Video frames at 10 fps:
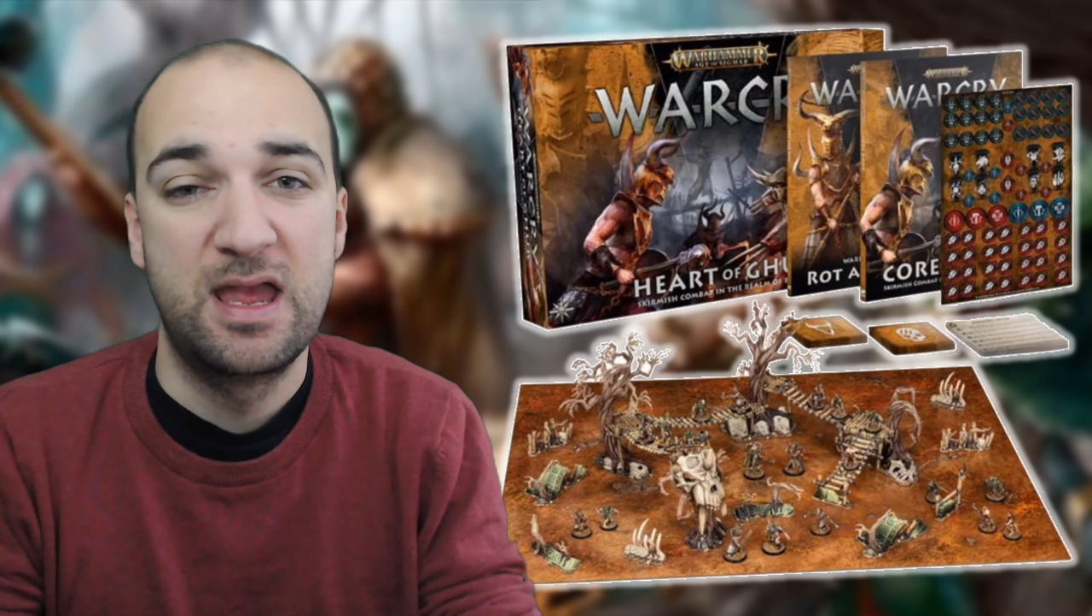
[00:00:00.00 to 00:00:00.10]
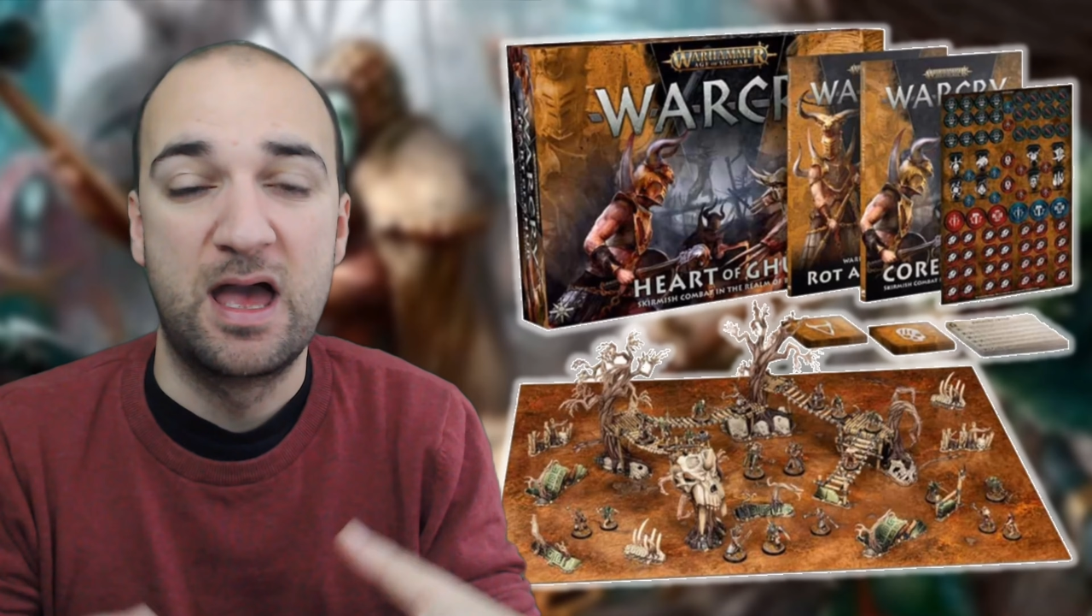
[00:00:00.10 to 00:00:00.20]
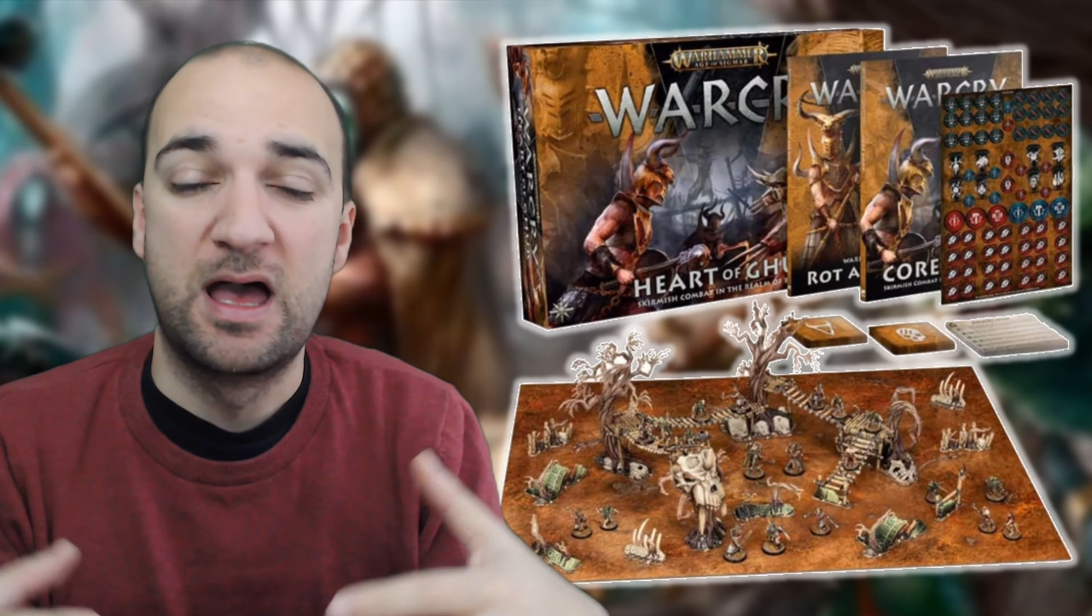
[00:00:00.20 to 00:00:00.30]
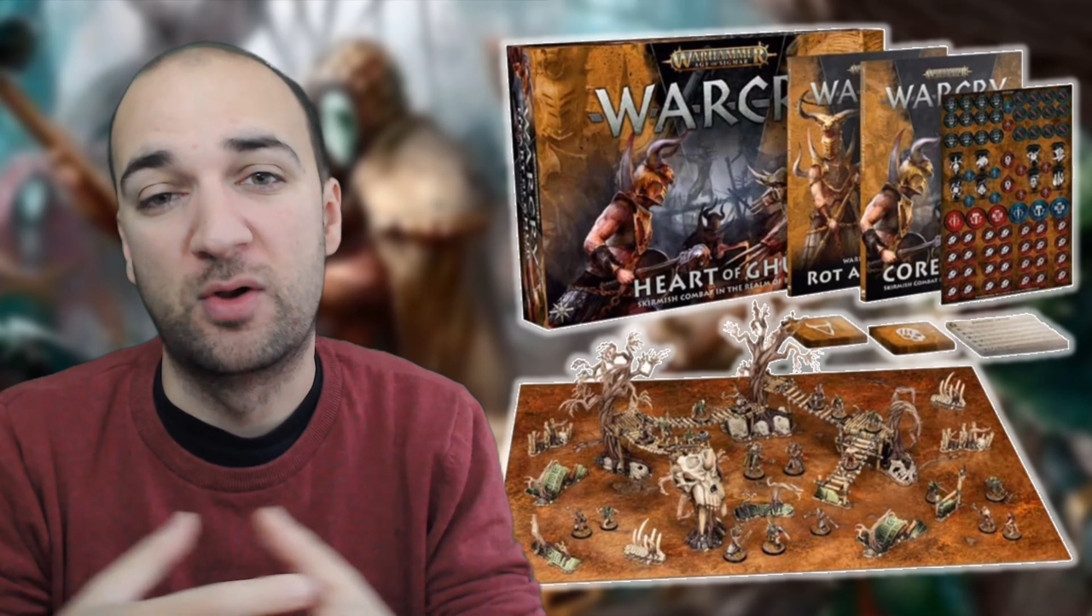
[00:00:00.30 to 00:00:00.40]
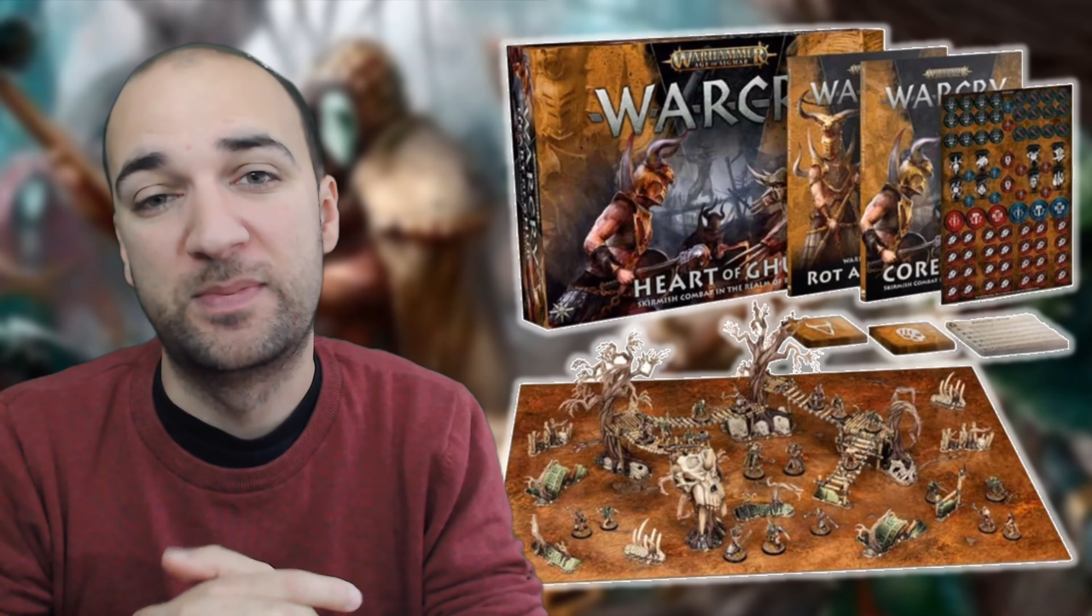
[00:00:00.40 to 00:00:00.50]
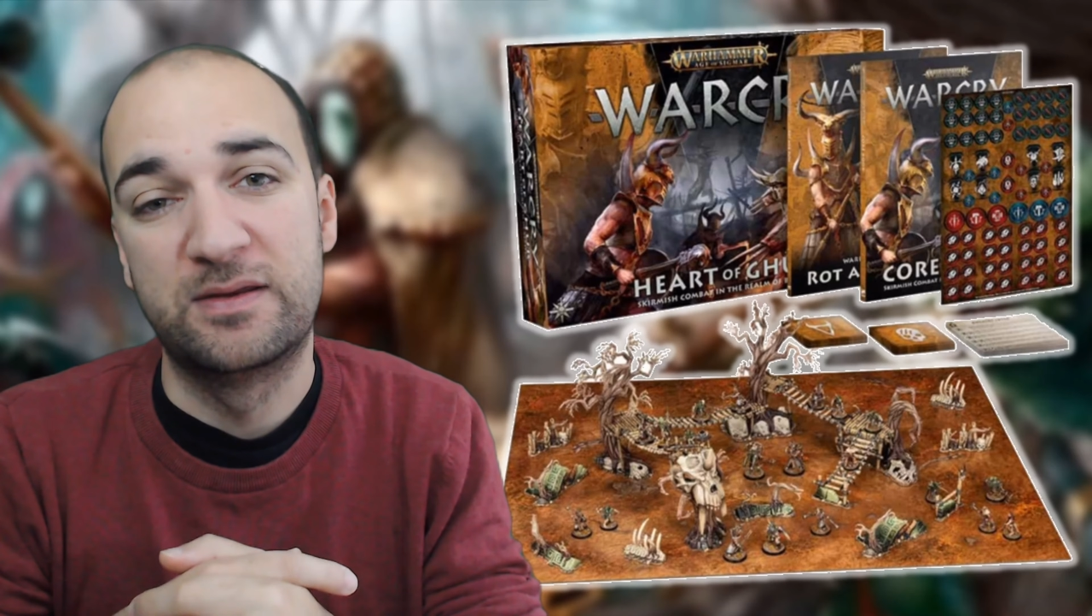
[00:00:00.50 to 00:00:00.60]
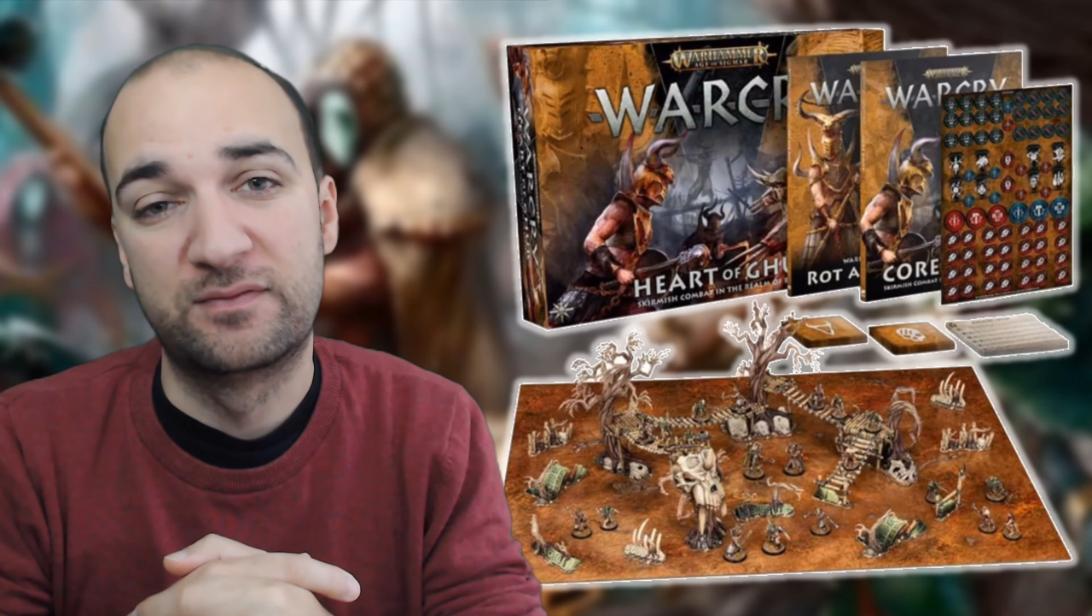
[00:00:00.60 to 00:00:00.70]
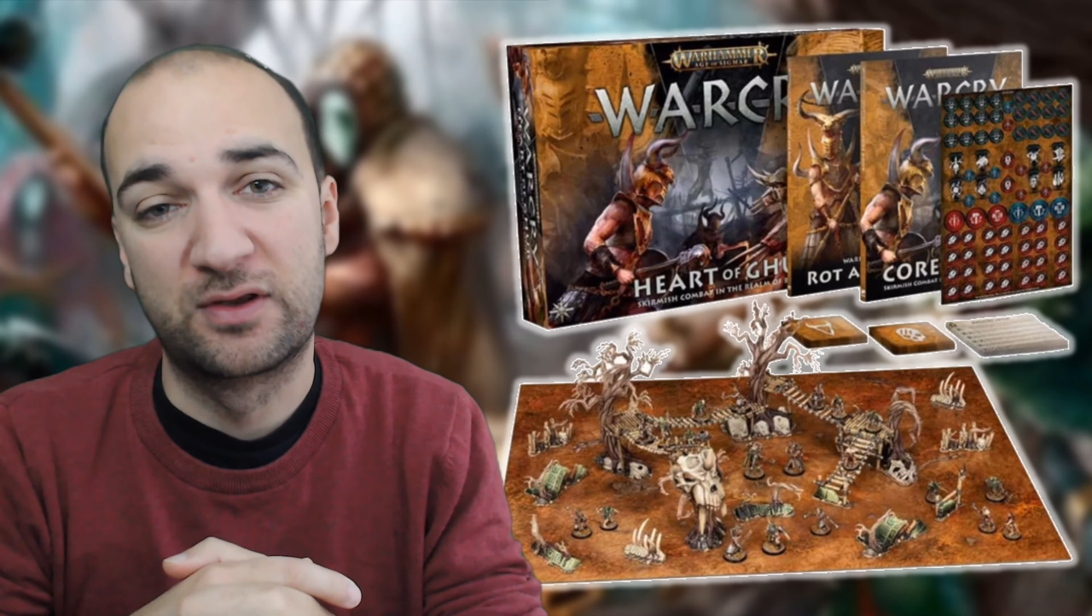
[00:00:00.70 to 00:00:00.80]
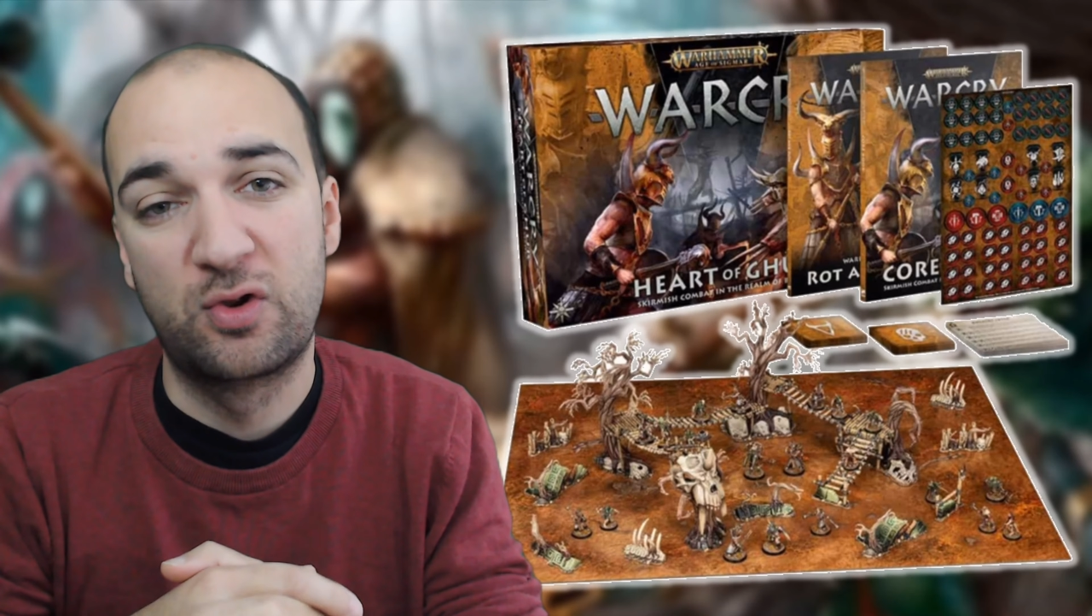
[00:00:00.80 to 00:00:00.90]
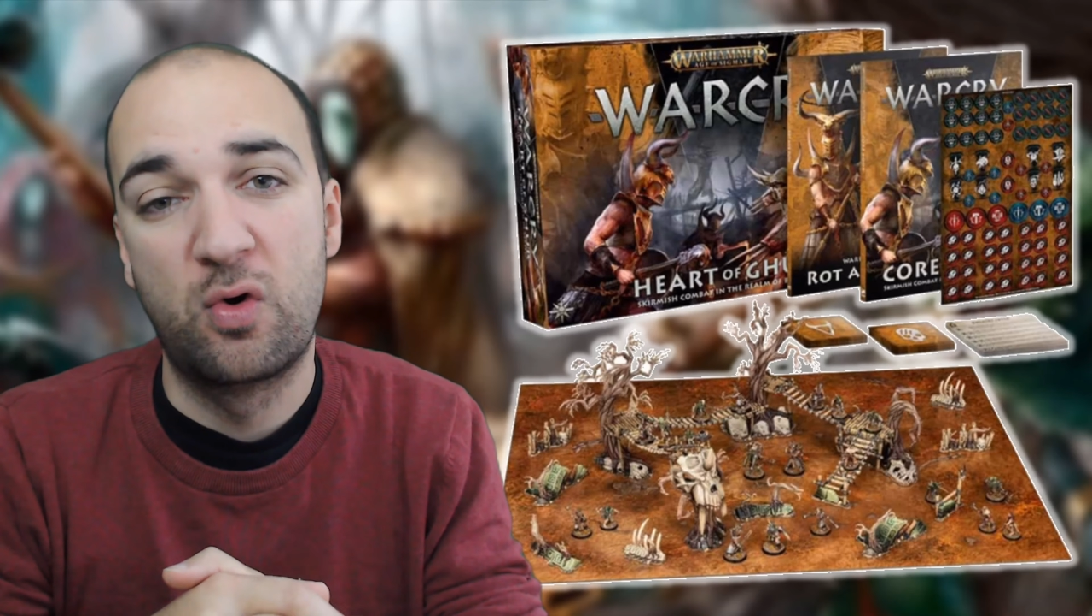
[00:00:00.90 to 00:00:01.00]
a copy
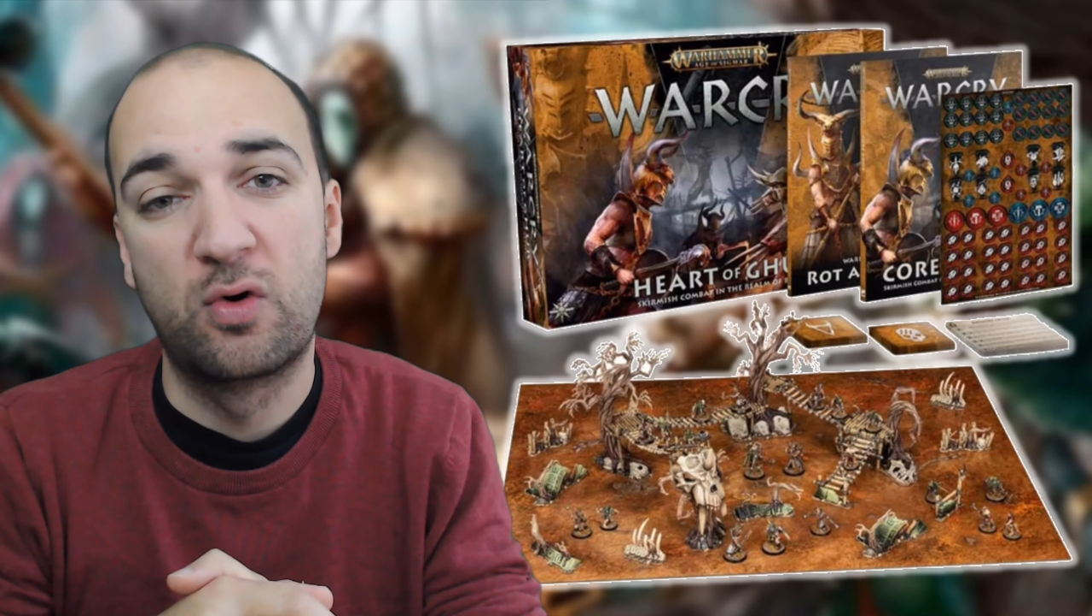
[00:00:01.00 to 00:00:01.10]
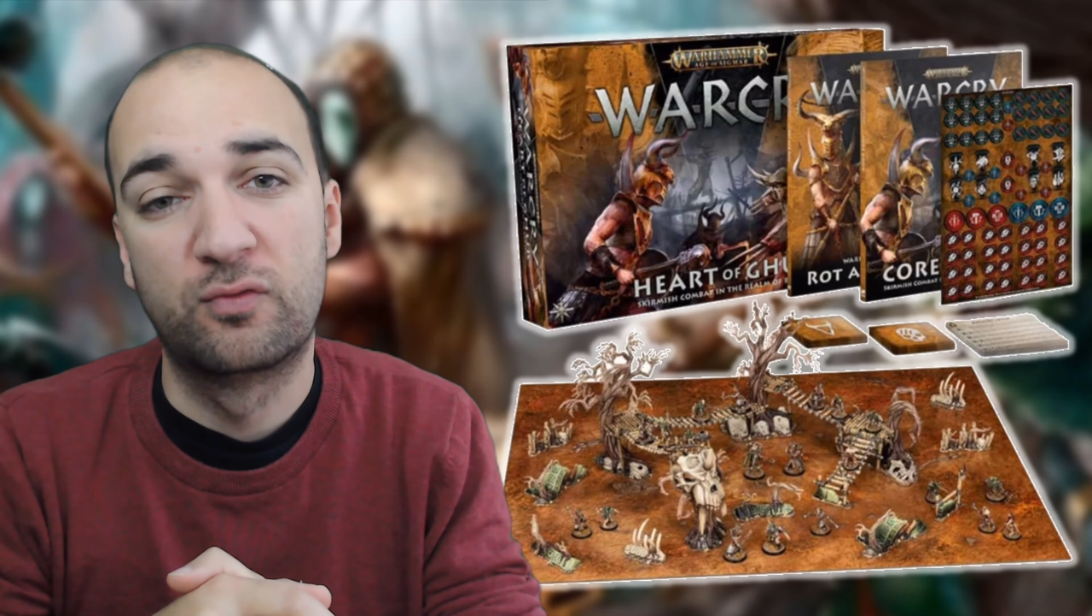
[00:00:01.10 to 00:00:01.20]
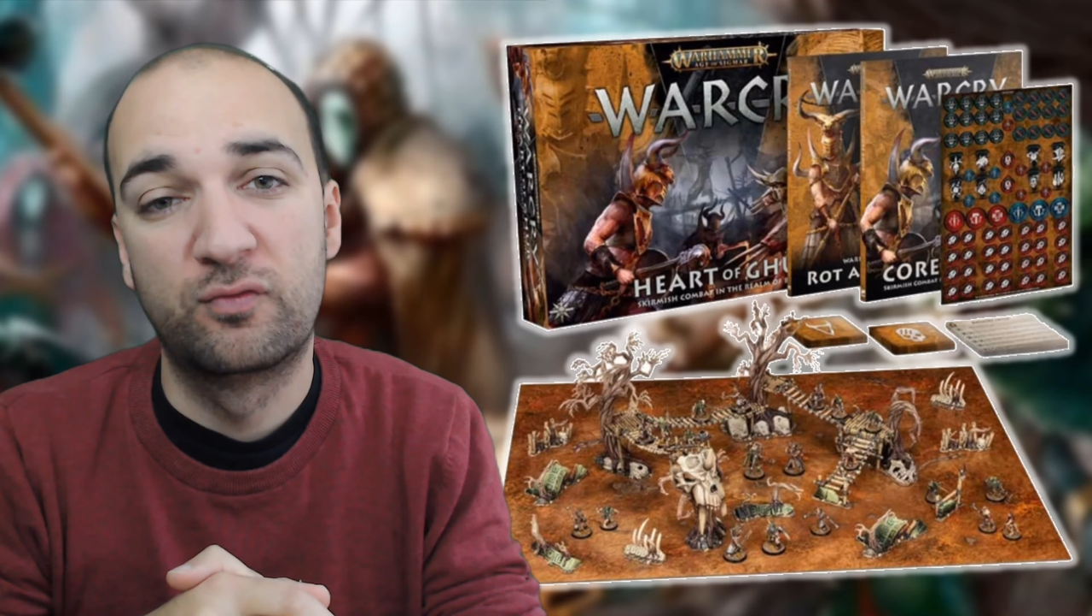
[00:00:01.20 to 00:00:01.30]
of the core